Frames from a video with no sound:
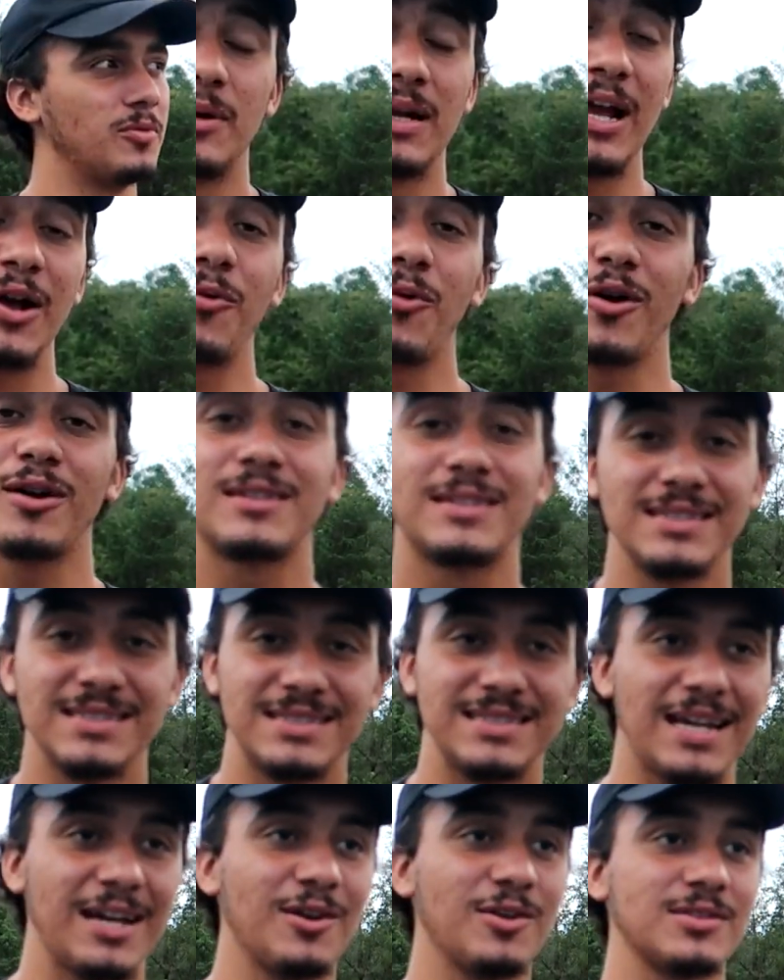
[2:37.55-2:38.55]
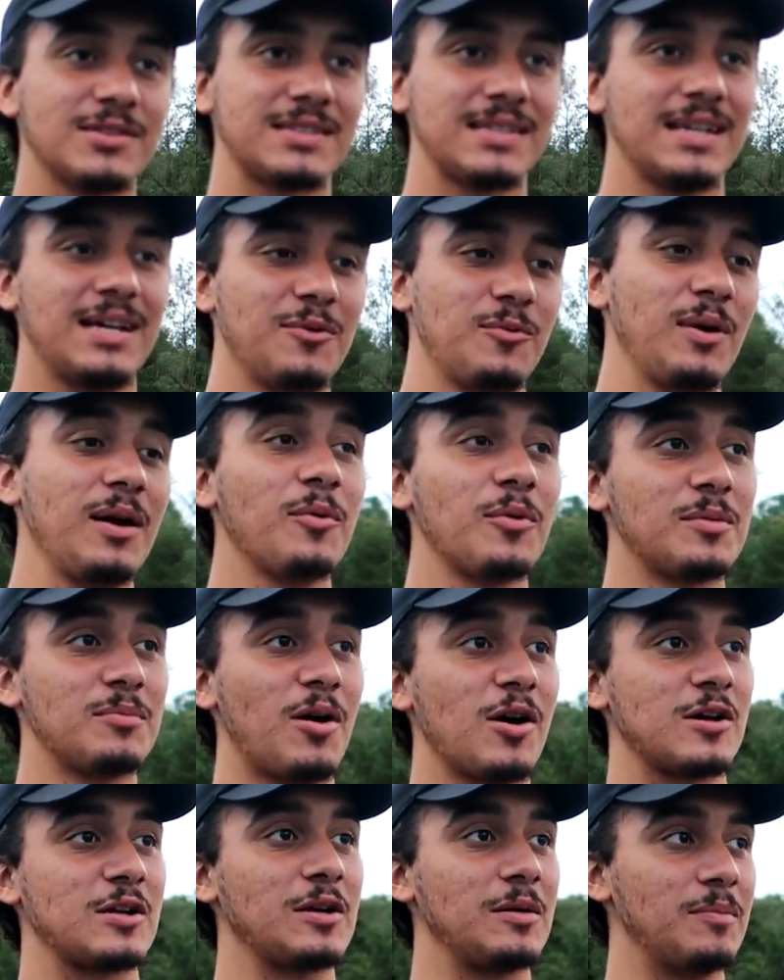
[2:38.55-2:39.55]
When I worked in sales, we would
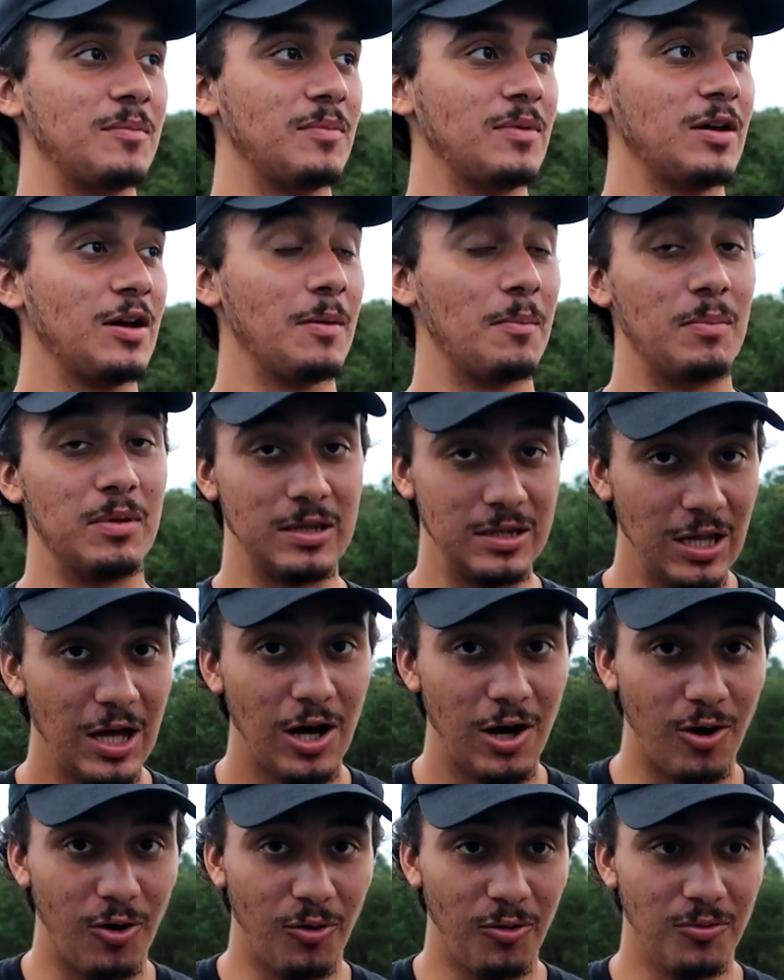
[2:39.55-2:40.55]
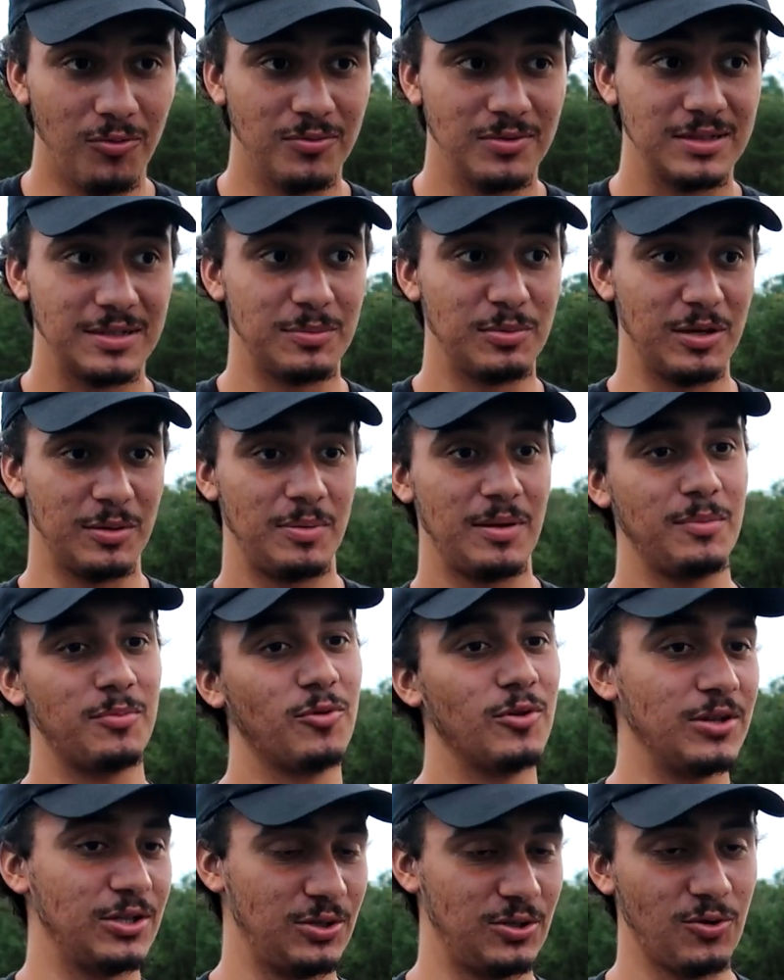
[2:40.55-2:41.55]
mark them below to bring
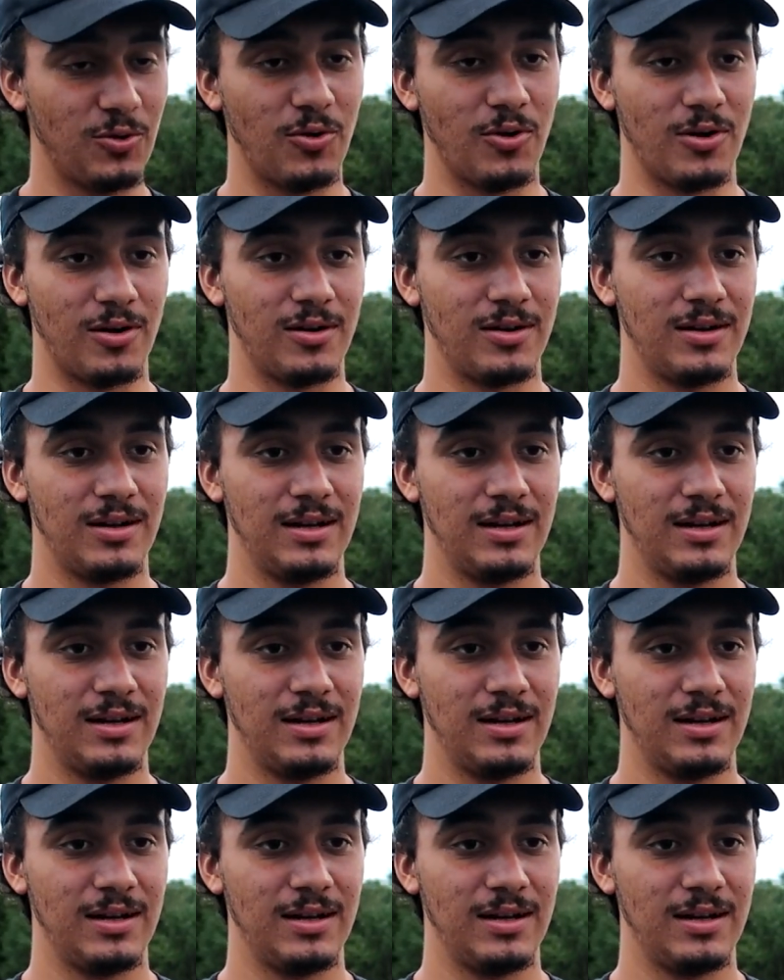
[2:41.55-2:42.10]
people in the door,